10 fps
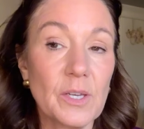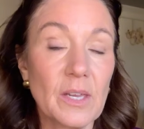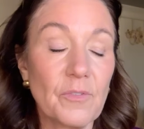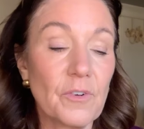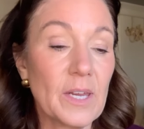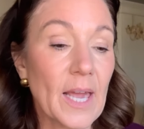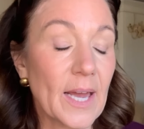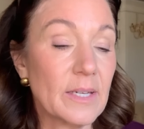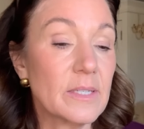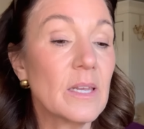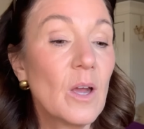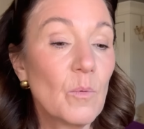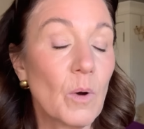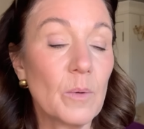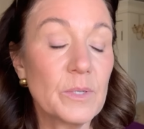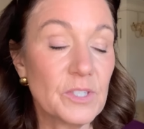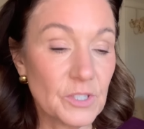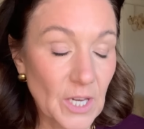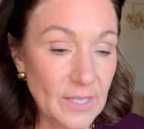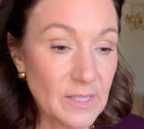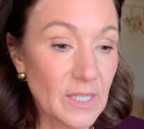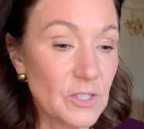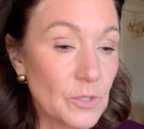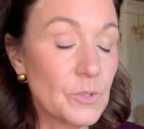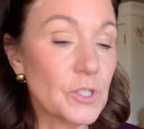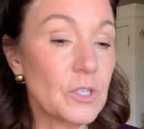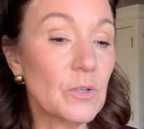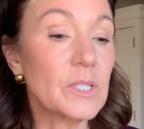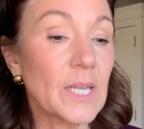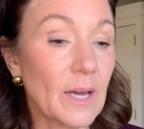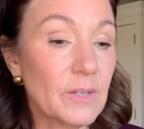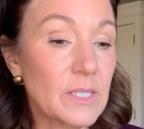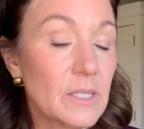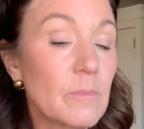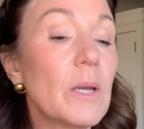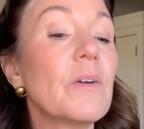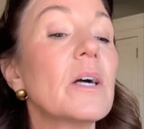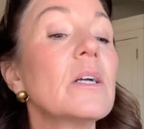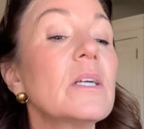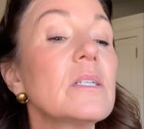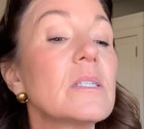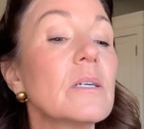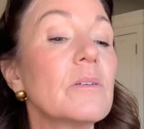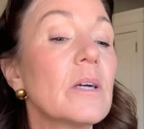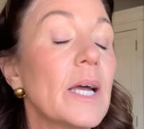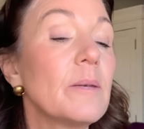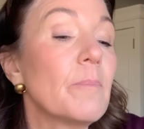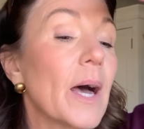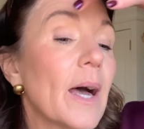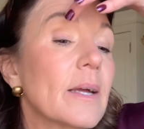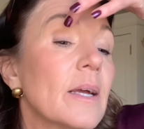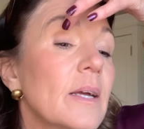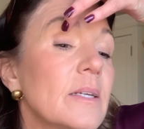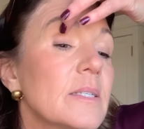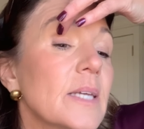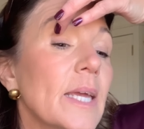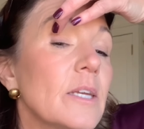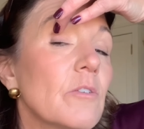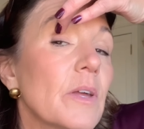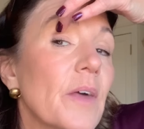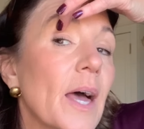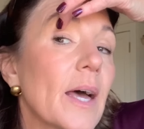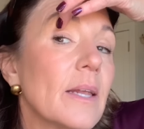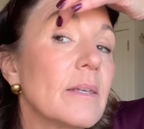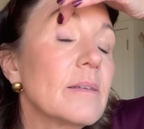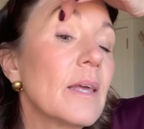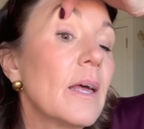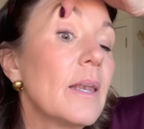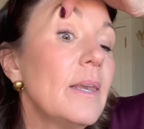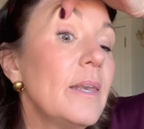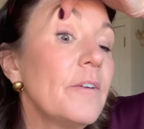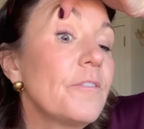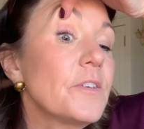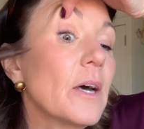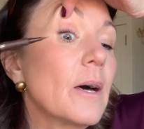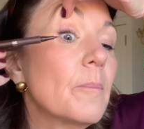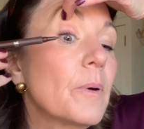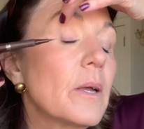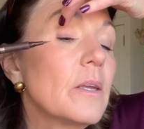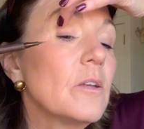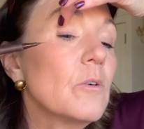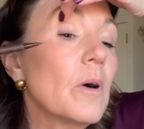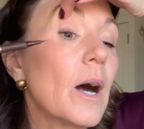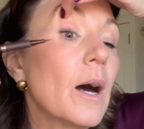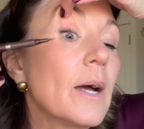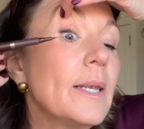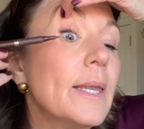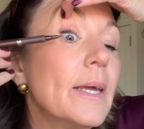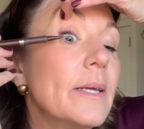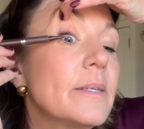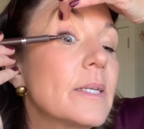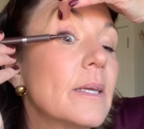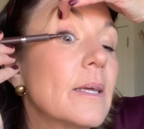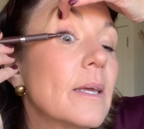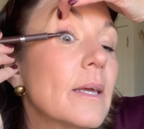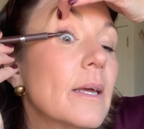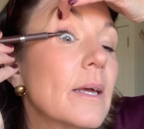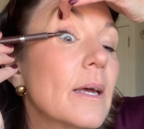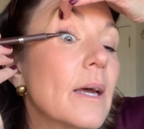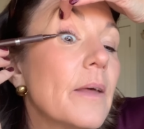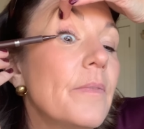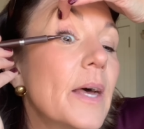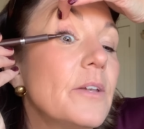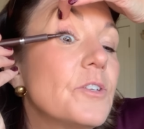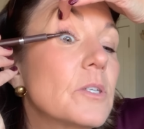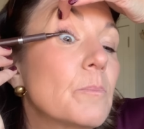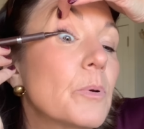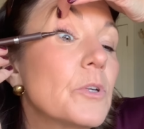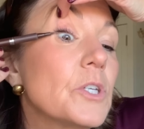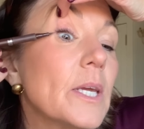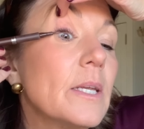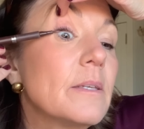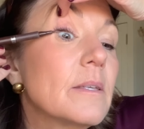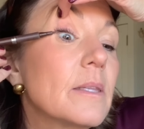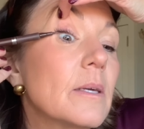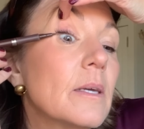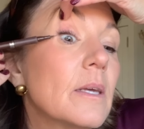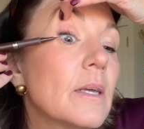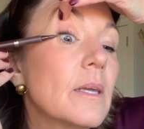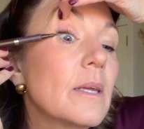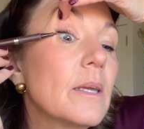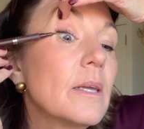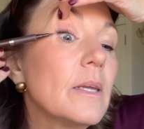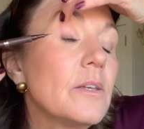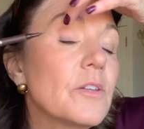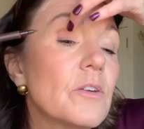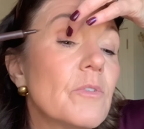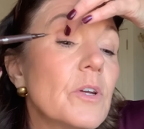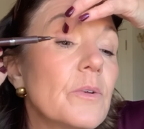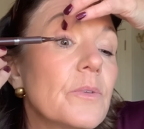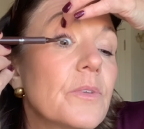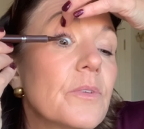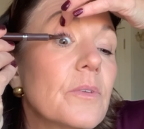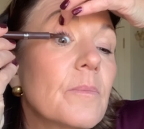it freehand, what I would suggest is you just look down into the mirror, tilt your head back, take your other hand, lift up your eyelid, and then just push it into the roots.